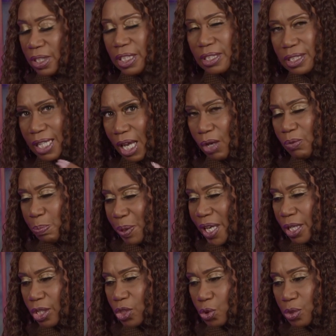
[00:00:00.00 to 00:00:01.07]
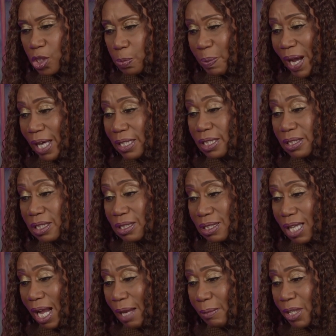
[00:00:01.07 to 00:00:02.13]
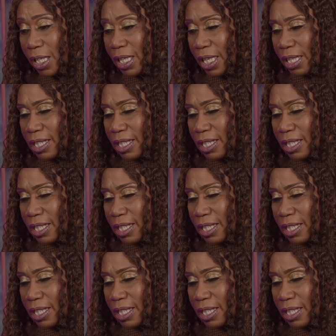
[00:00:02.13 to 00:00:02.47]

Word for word: He's saying, Peter's responding to Simon.